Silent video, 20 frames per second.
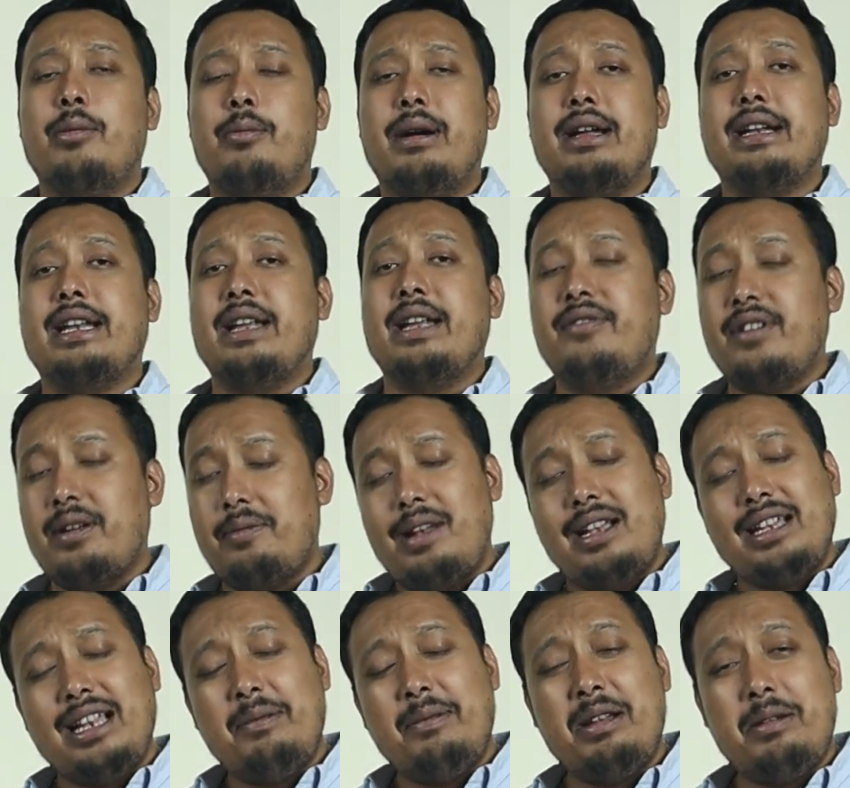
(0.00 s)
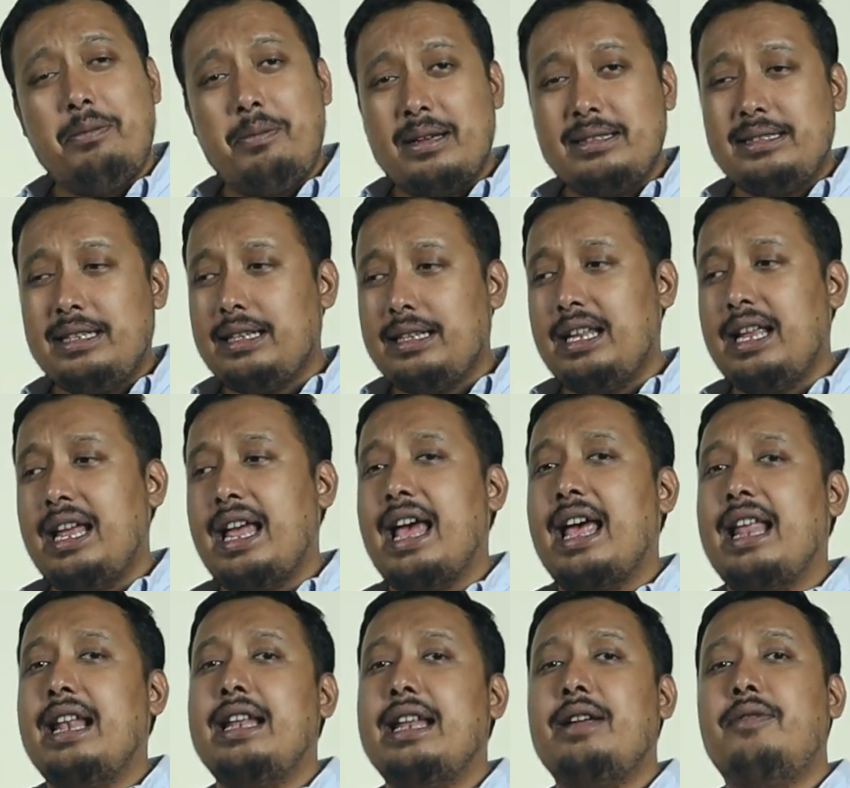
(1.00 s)
but if you have little bit budget,
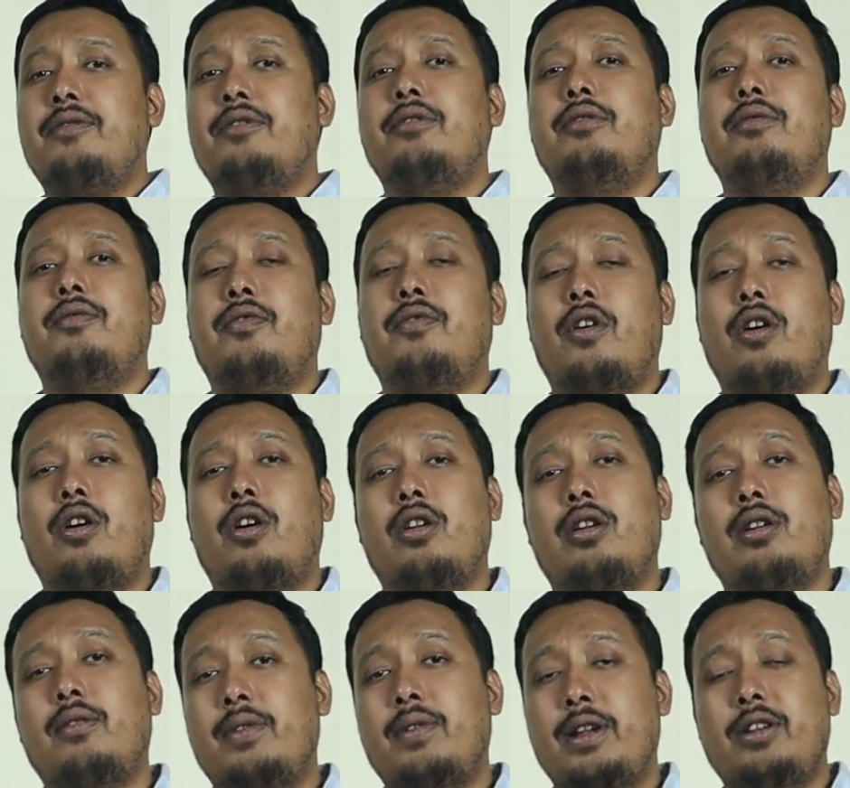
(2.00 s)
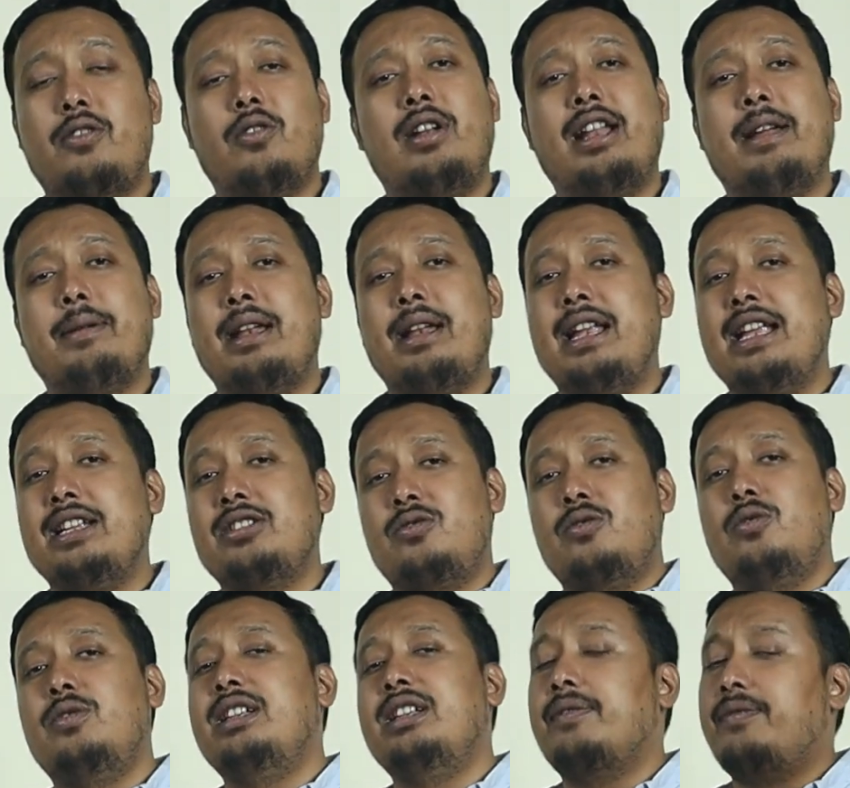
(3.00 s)
and if you don't have any
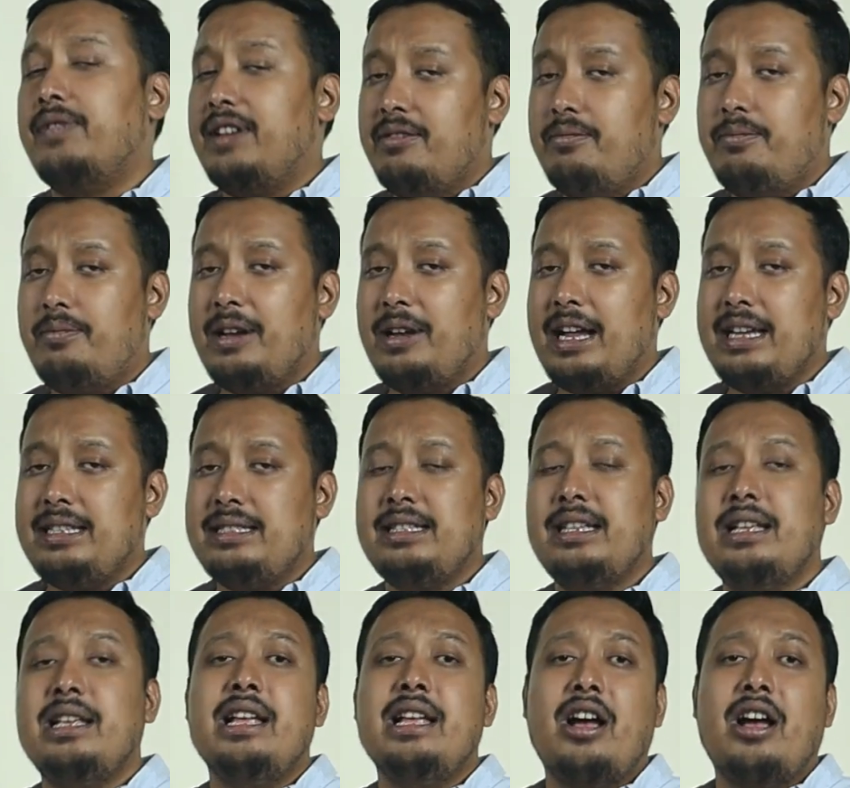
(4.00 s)
issue with the flip price,